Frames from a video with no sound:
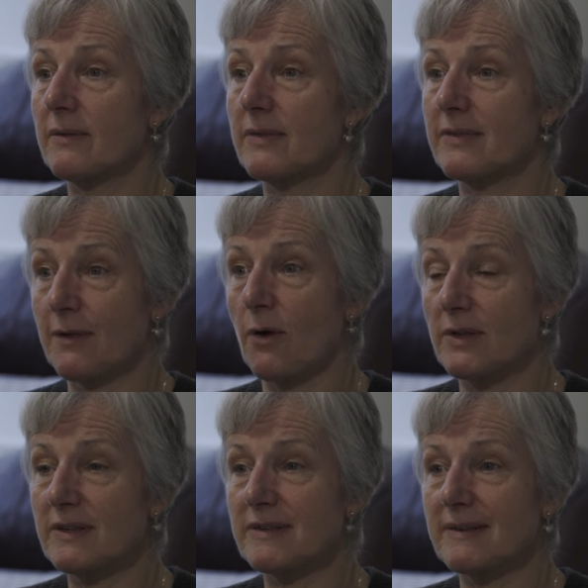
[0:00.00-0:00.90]

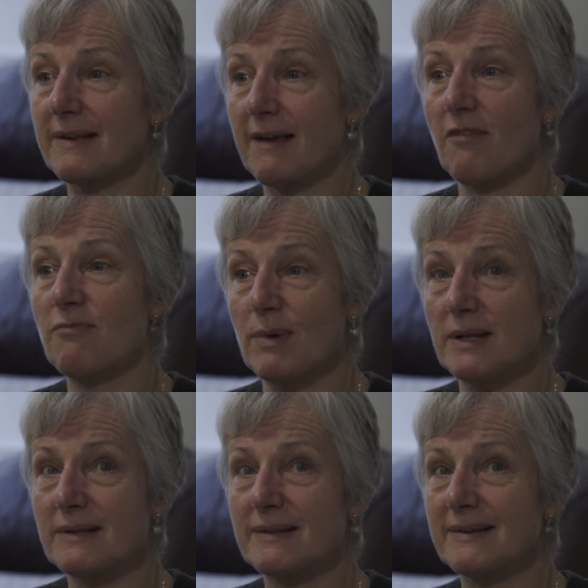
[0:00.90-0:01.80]
Scottish
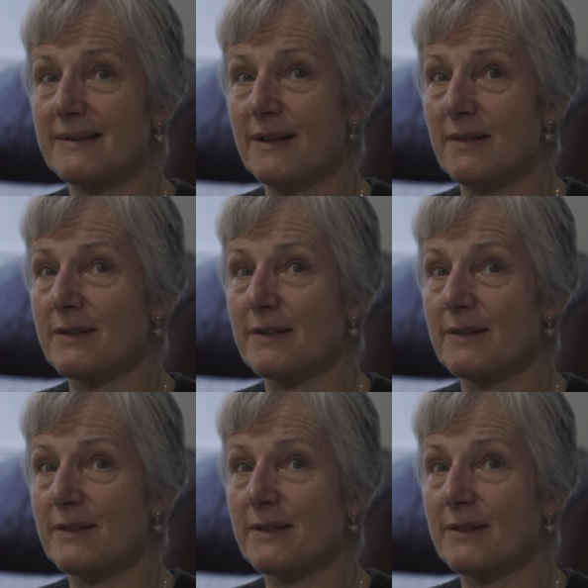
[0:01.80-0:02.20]
government you know,